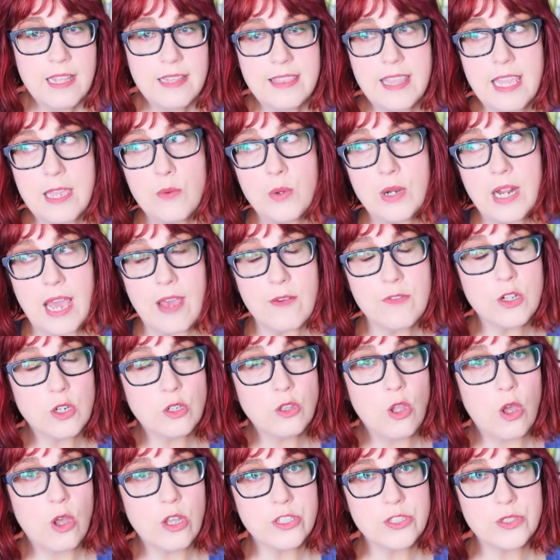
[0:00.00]
they would have their
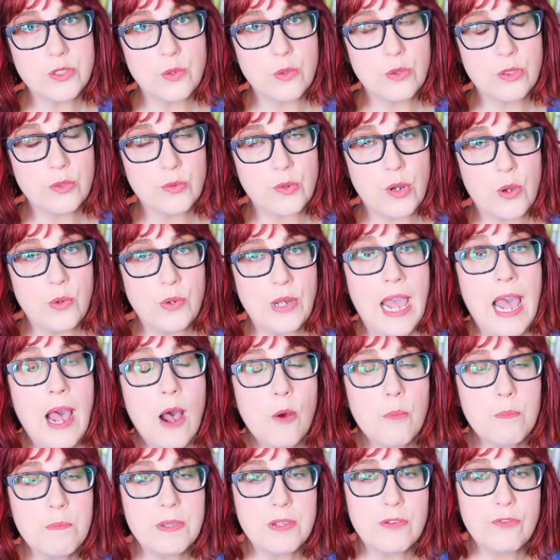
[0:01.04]
lawsuit thrown
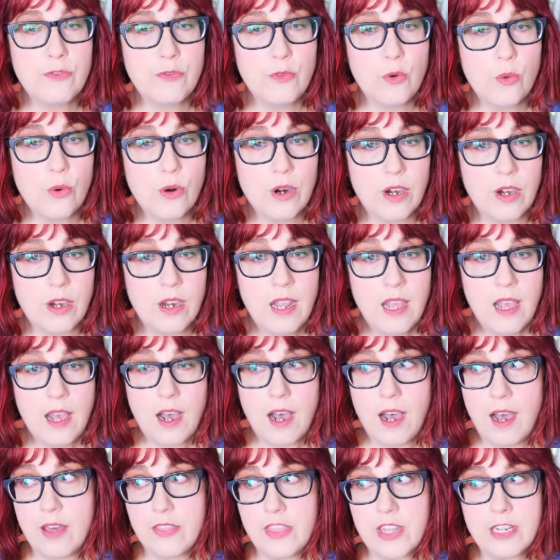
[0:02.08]
out before
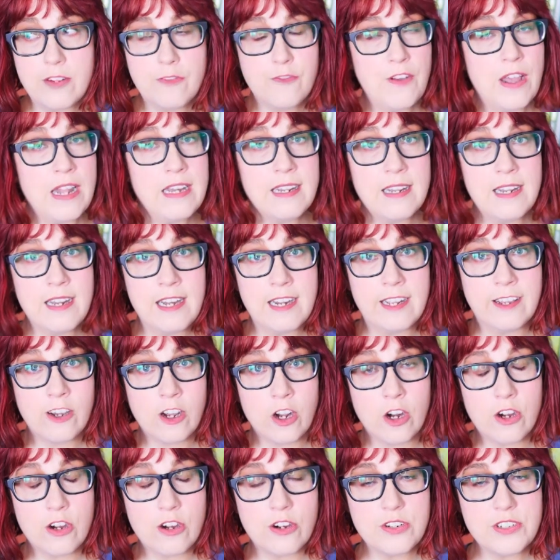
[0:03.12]
the defendant
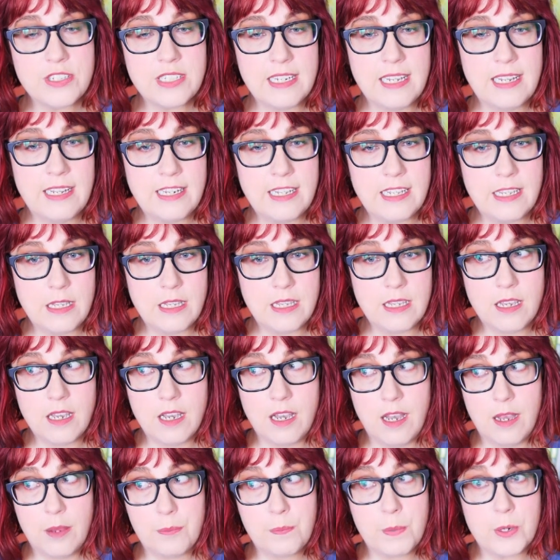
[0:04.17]
incurs any
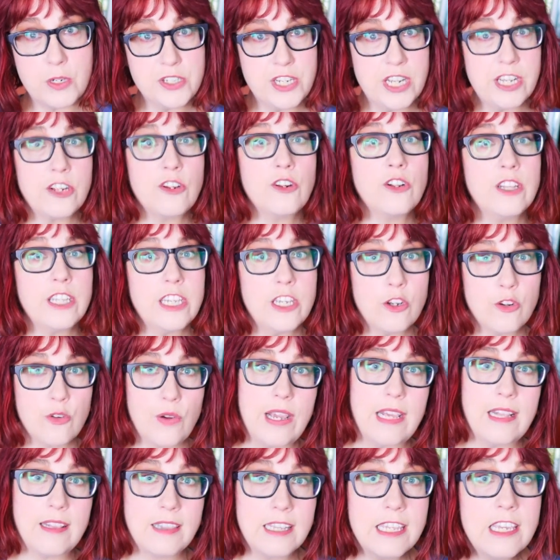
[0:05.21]
particularly
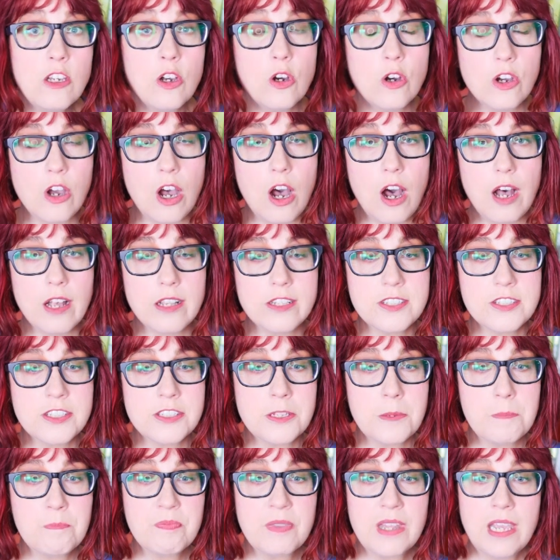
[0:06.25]
great legal
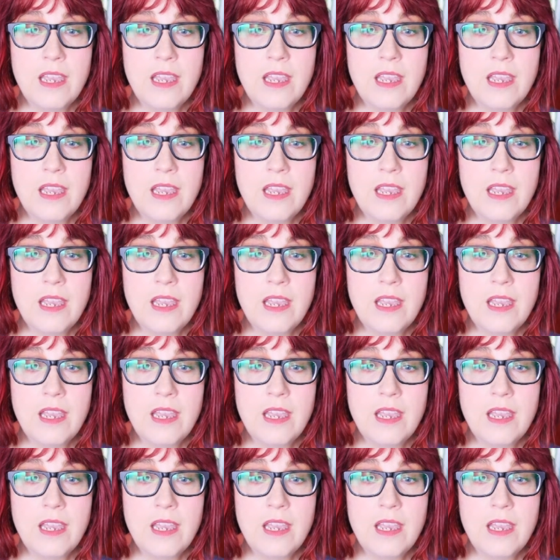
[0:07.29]
costs.